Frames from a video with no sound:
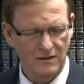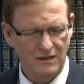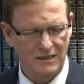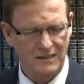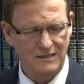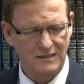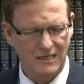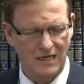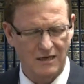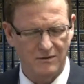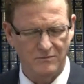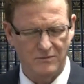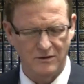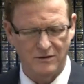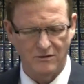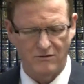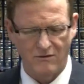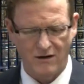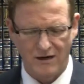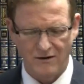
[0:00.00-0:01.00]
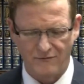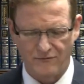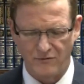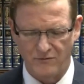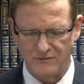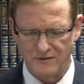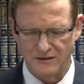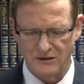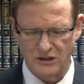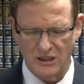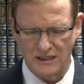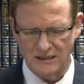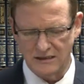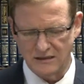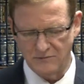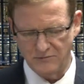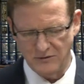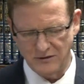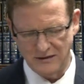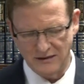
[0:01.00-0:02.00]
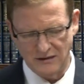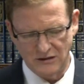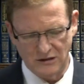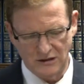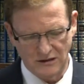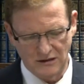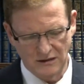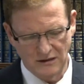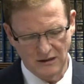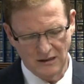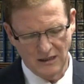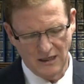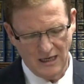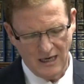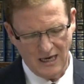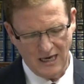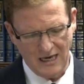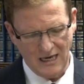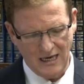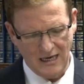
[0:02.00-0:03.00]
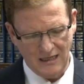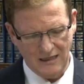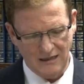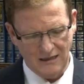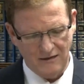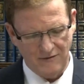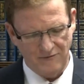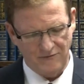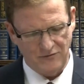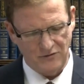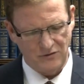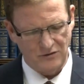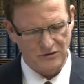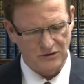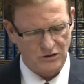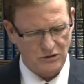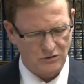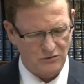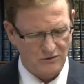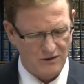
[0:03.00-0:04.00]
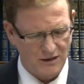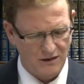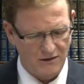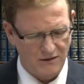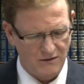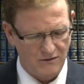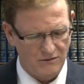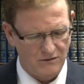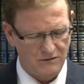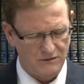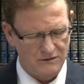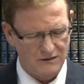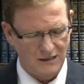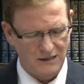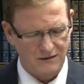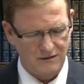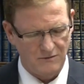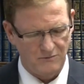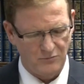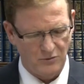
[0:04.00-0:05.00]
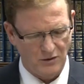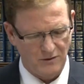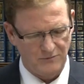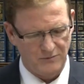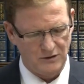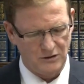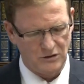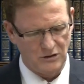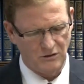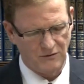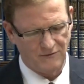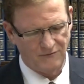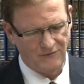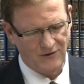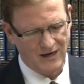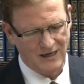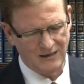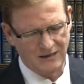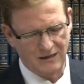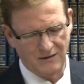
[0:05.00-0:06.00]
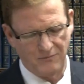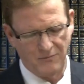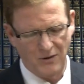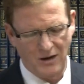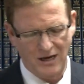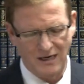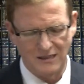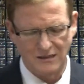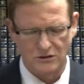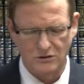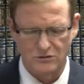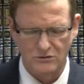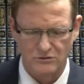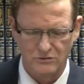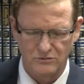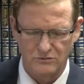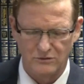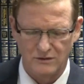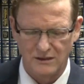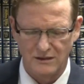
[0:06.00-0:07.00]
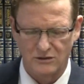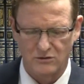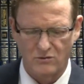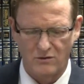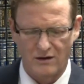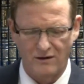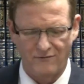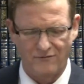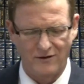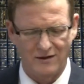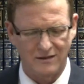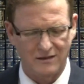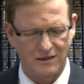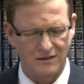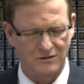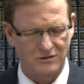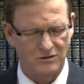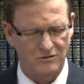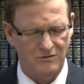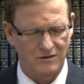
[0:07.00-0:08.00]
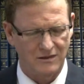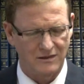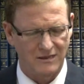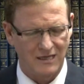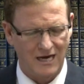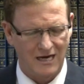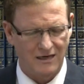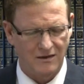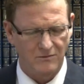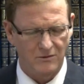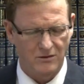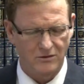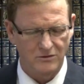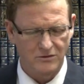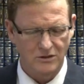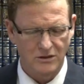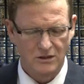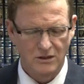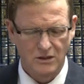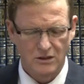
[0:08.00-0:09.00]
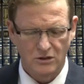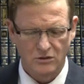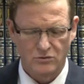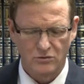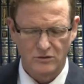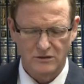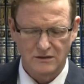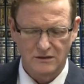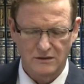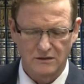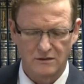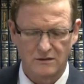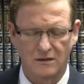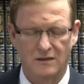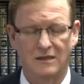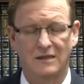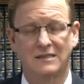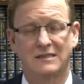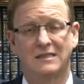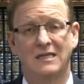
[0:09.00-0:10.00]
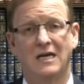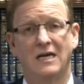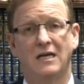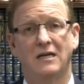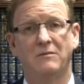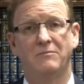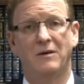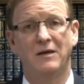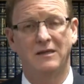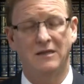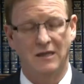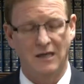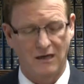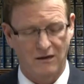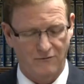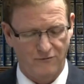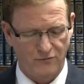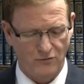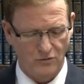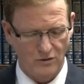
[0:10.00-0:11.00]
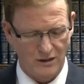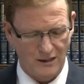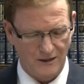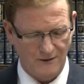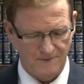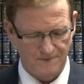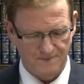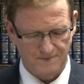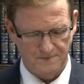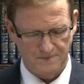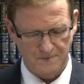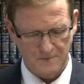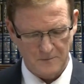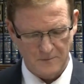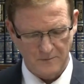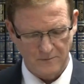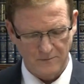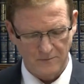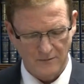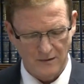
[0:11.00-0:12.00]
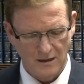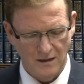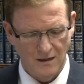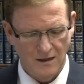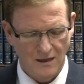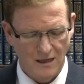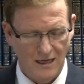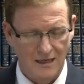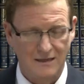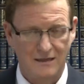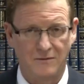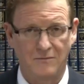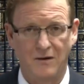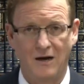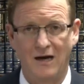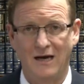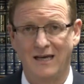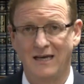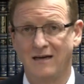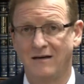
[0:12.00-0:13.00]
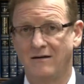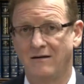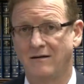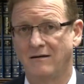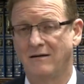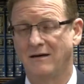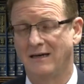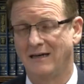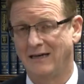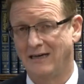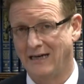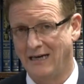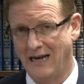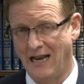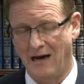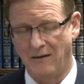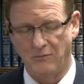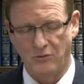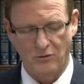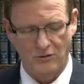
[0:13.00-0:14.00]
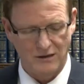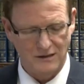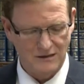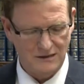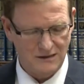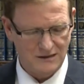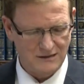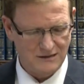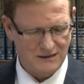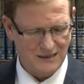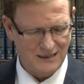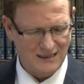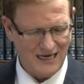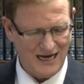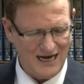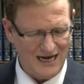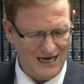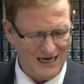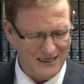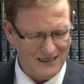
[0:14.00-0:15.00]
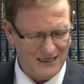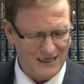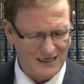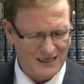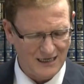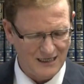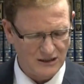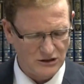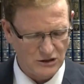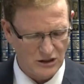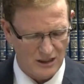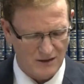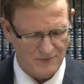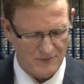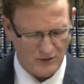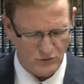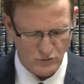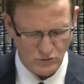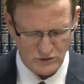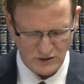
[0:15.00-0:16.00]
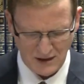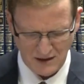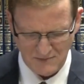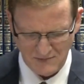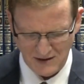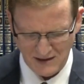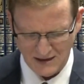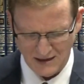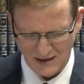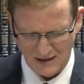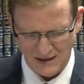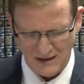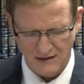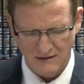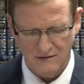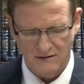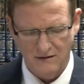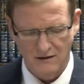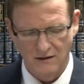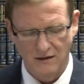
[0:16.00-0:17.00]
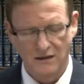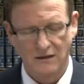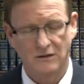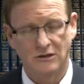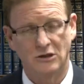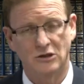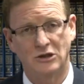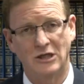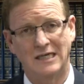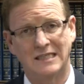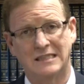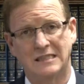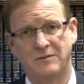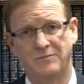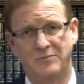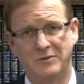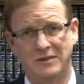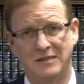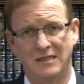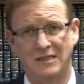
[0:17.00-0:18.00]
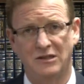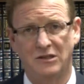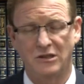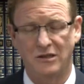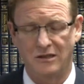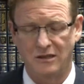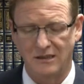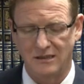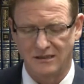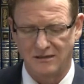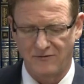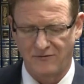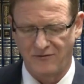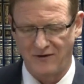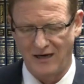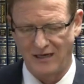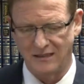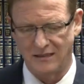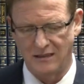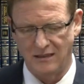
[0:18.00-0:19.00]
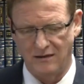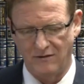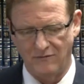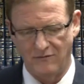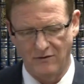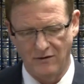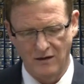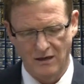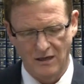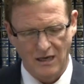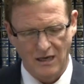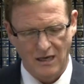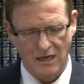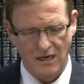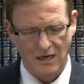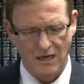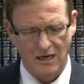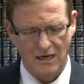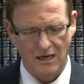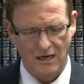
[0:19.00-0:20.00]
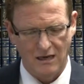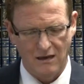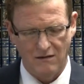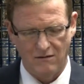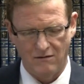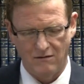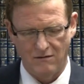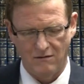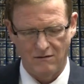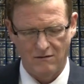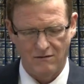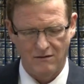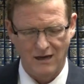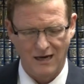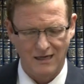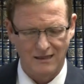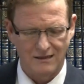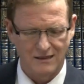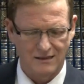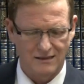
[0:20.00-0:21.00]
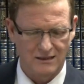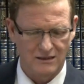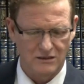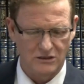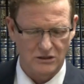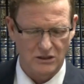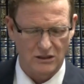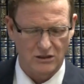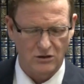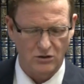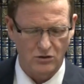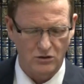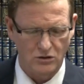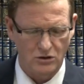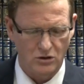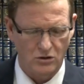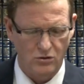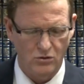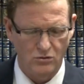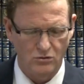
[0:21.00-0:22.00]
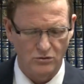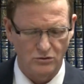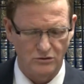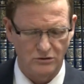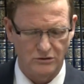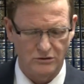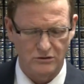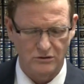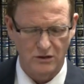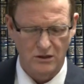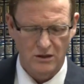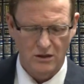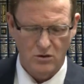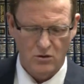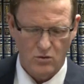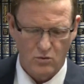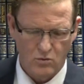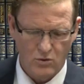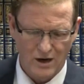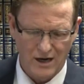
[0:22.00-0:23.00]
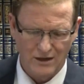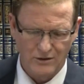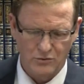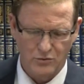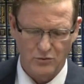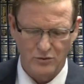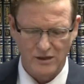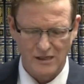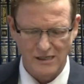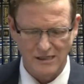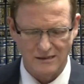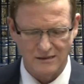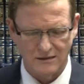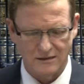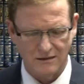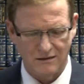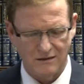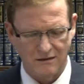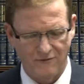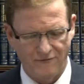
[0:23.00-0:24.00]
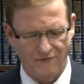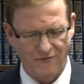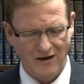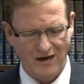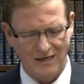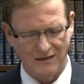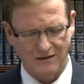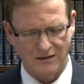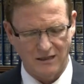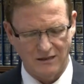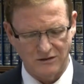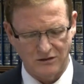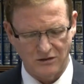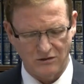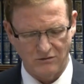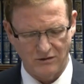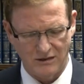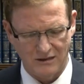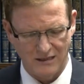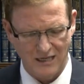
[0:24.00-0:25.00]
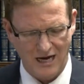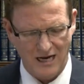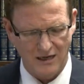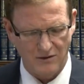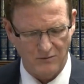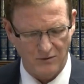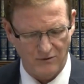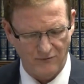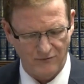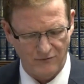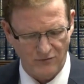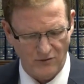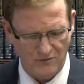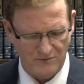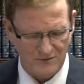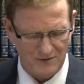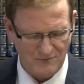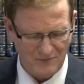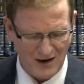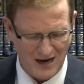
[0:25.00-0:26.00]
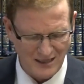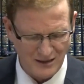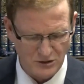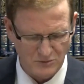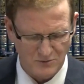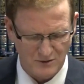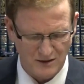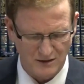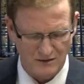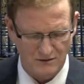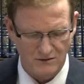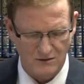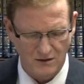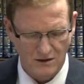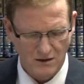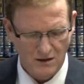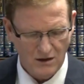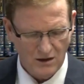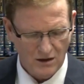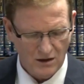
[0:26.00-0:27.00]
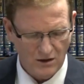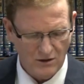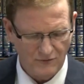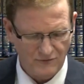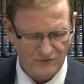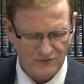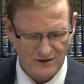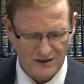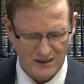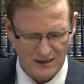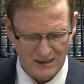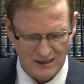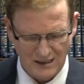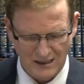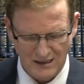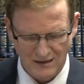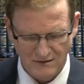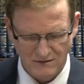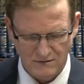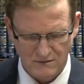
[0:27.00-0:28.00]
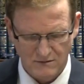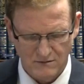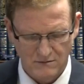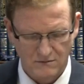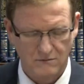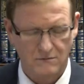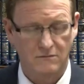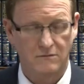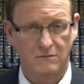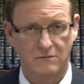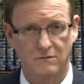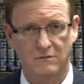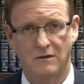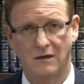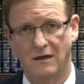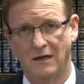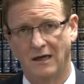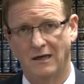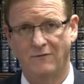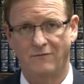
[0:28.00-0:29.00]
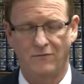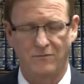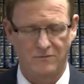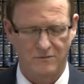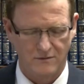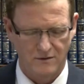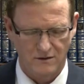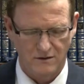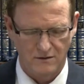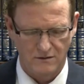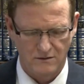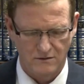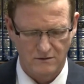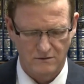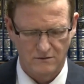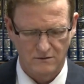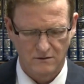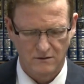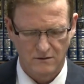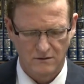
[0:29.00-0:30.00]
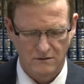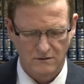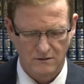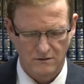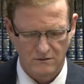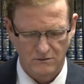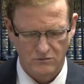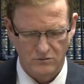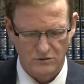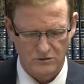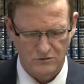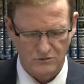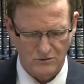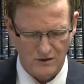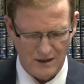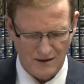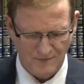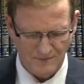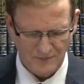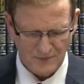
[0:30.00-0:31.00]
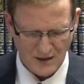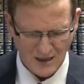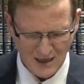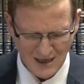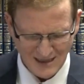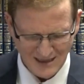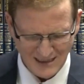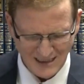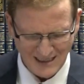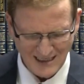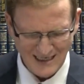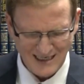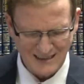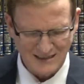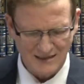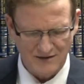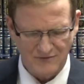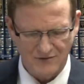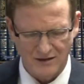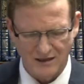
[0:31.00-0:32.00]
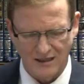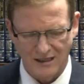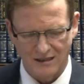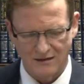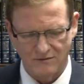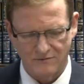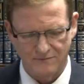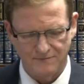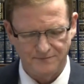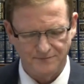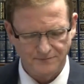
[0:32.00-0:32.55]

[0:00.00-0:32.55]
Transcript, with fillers: It can be derived from the juxtaposition and the verse together that the prohibition of fat applies to disqualified, consecrated animals to a certain extent, but not fully. And Gemara here elaborates and said, ahane hekesha lemautei mikaret. The juxtaposition is effective in that it excludes one who eats the fat consecrated animal from the punishment of karet. Karet, from the word to come. The chikatav karet.